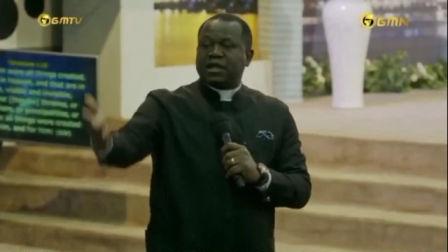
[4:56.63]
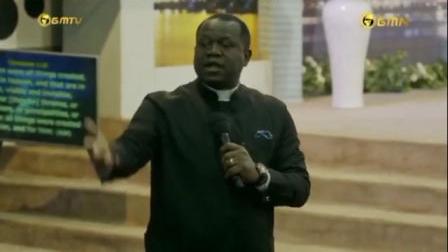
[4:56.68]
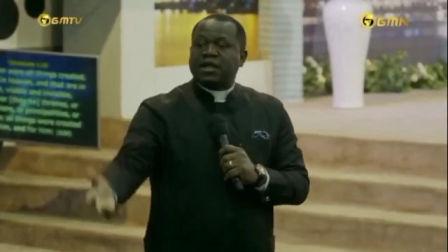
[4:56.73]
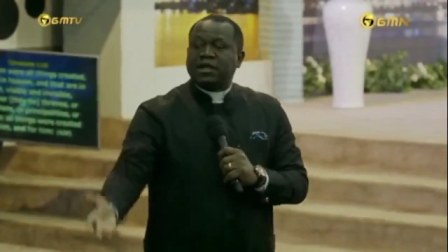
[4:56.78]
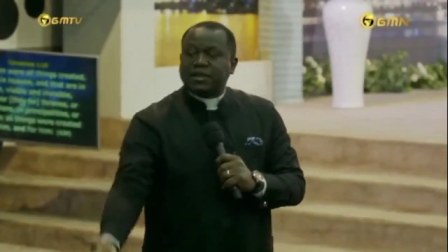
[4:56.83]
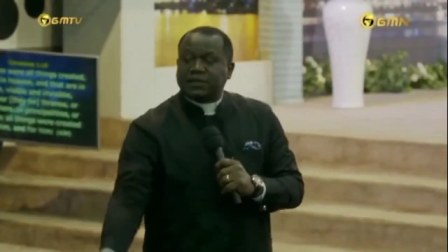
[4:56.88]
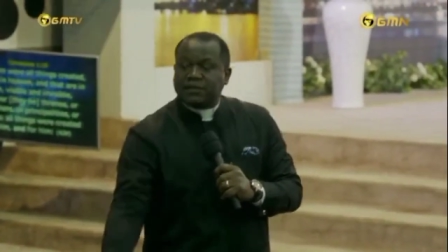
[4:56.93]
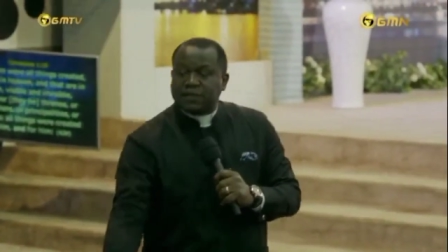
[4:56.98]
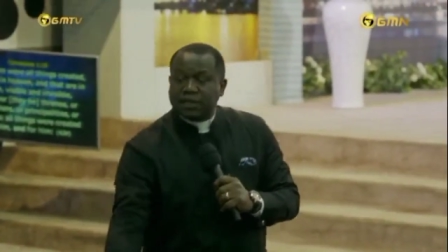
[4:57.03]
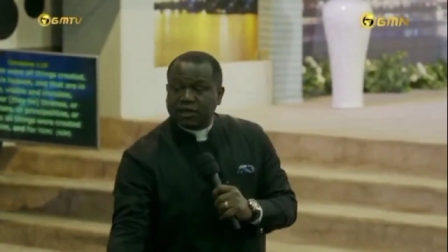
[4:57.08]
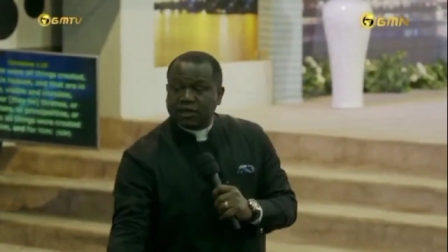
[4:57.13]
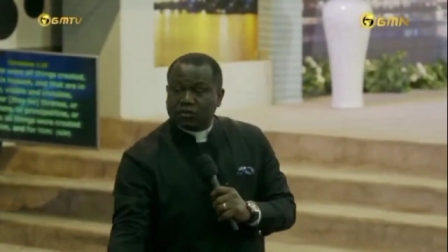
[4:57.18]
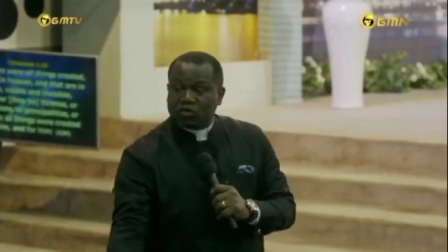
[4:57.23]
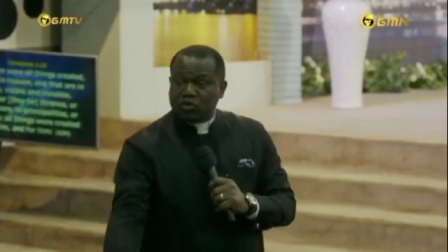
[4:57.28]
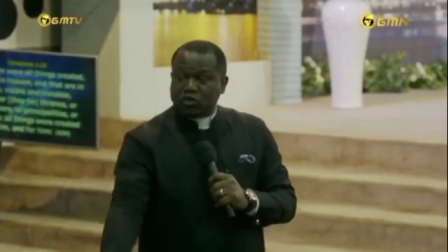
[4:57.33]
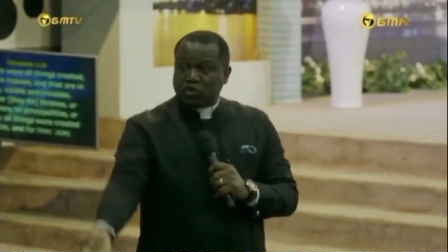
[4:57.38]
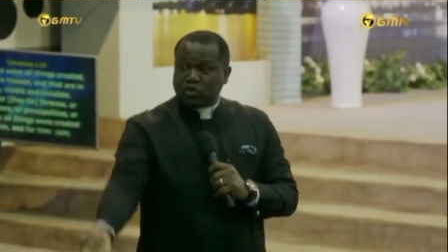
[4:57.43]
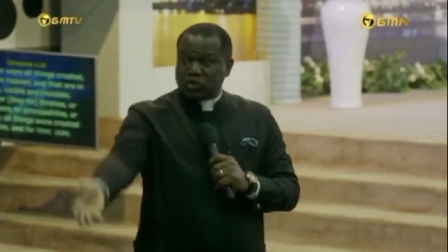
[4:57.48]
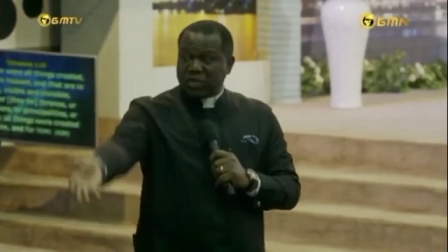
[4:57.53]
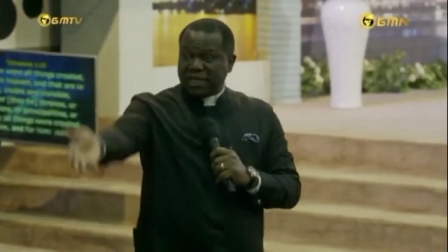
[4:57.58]
this thing is
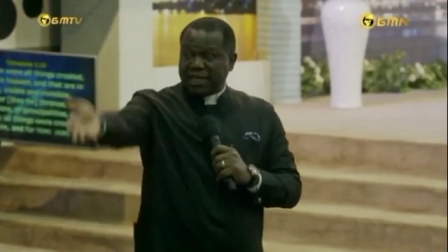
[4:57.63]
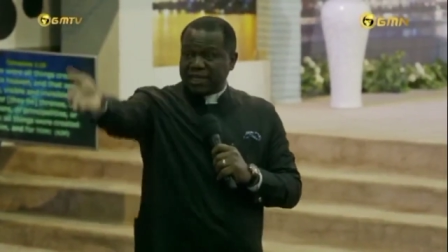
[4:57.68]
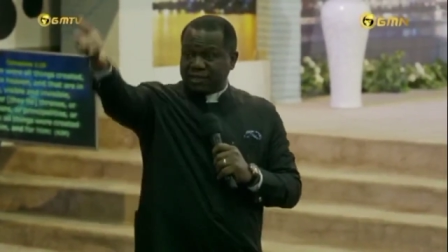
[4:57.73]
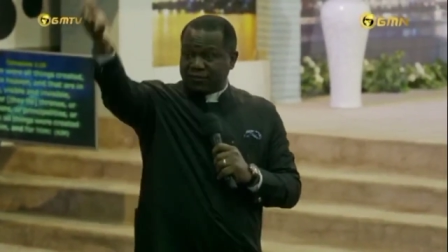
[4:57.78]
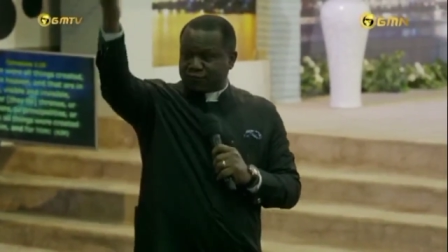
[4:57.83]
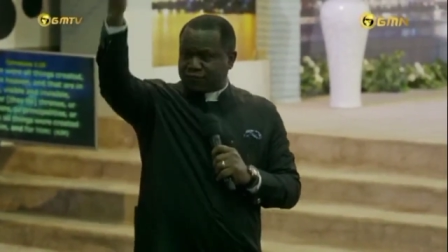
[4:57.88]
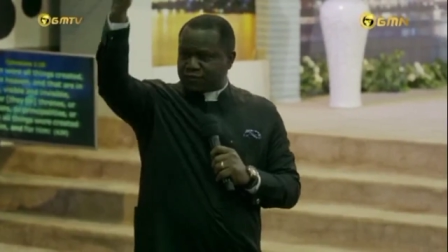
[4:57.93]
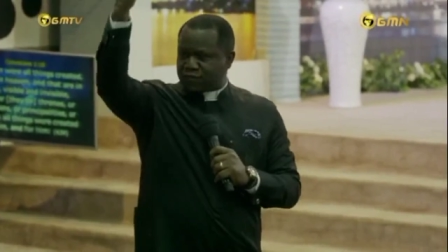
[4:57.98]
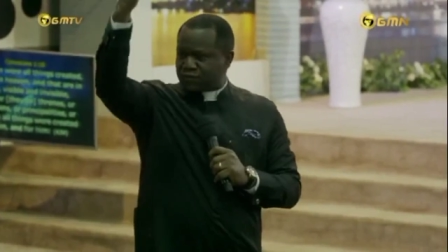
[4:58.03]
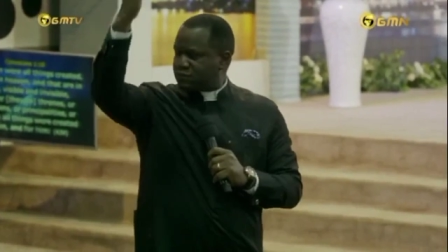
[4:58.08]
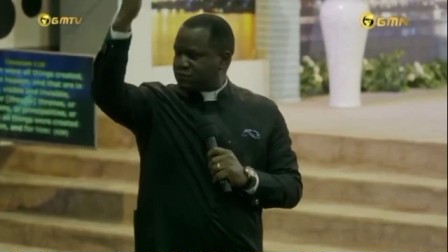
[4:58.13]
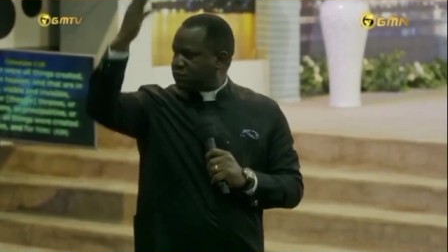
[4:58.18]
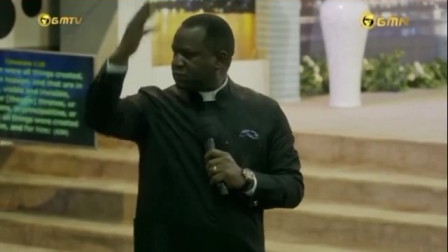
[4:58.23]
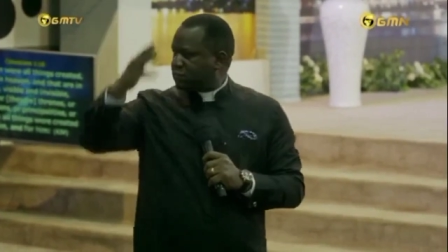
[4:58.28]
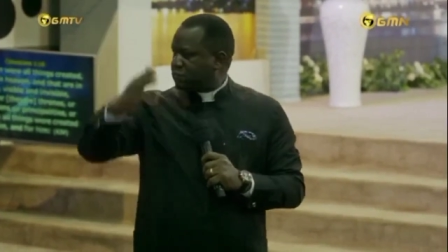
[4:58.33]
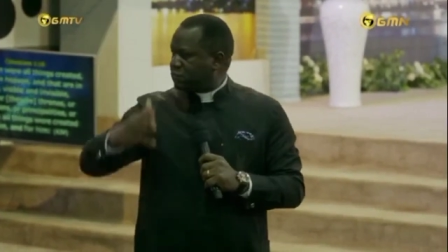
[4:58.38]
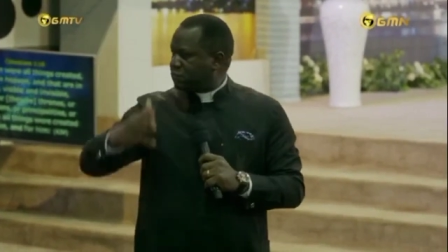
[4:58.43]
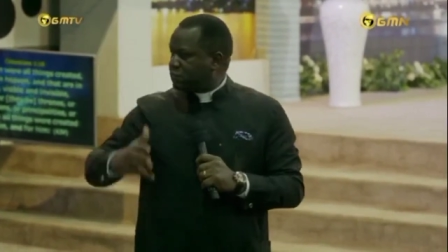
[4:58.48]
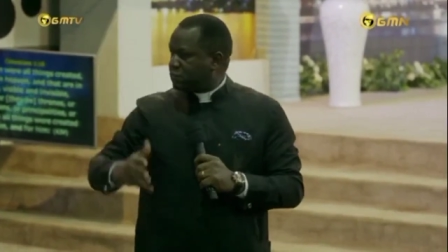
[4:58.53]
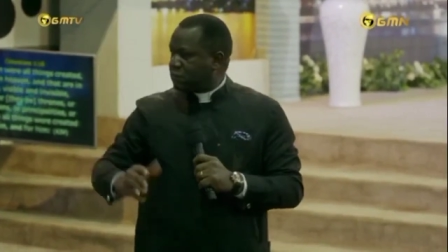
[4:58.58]
going to lift.
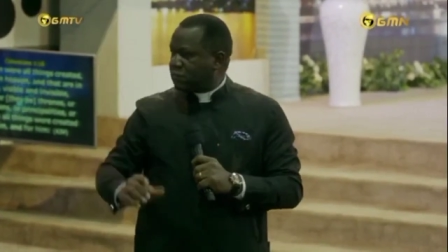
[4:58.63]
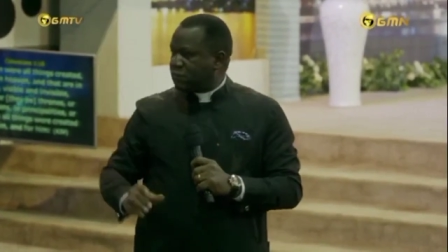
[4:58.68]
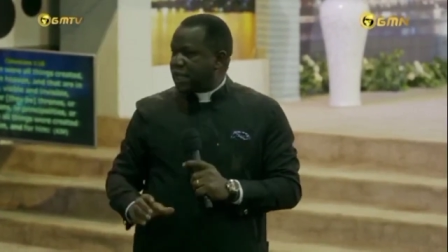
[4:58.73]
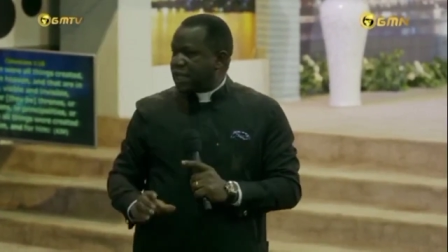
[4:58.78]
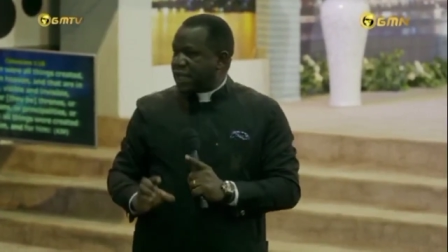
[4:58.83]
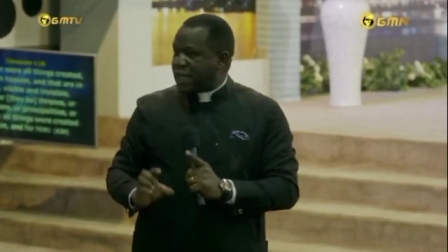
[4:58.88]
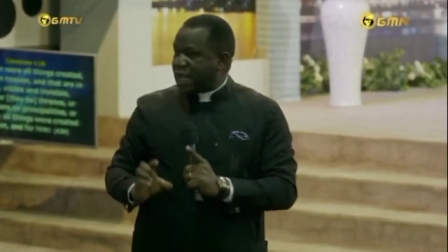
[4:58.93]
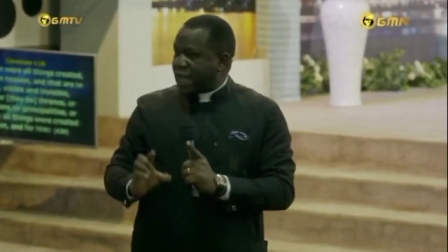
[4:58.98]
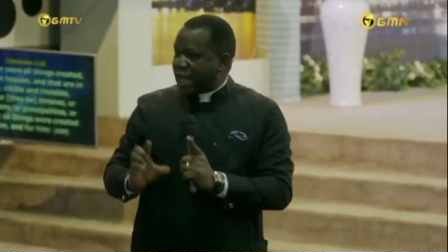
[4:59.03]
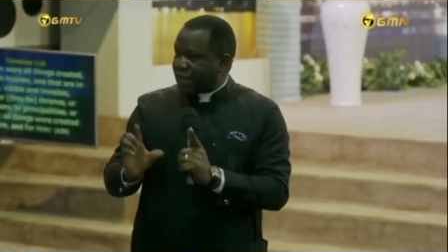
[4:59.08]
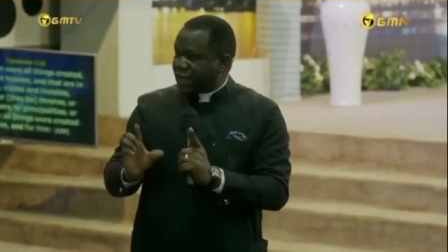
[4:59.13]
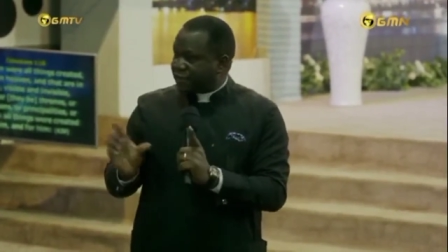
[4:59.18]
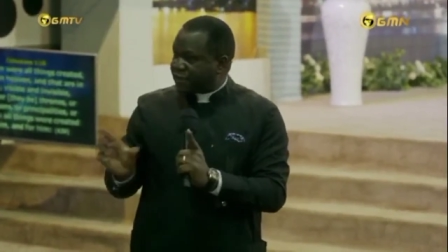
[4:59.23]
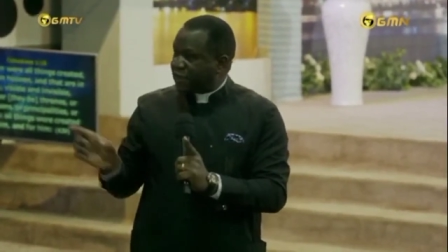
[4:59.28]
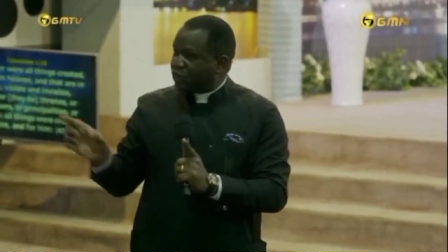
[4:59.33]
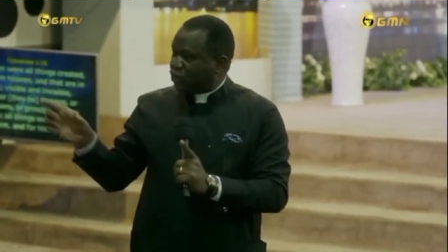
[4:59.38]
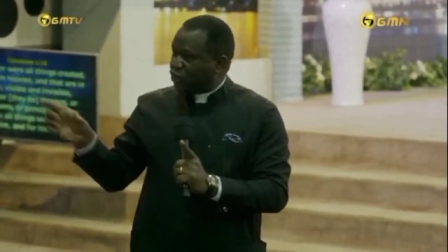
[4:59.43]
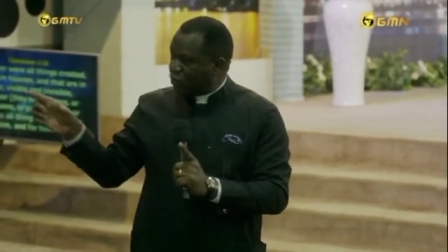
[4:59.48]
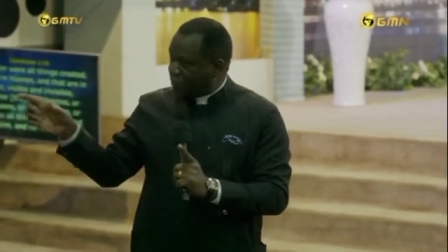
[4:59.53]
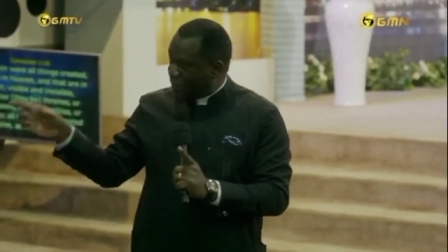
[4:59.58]
I said,
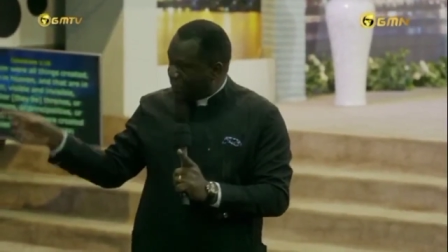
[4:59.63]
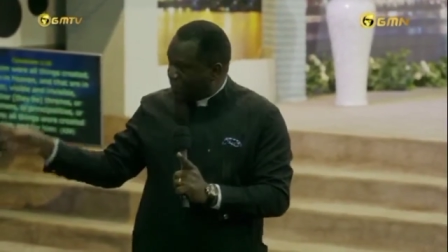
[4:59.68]
you remember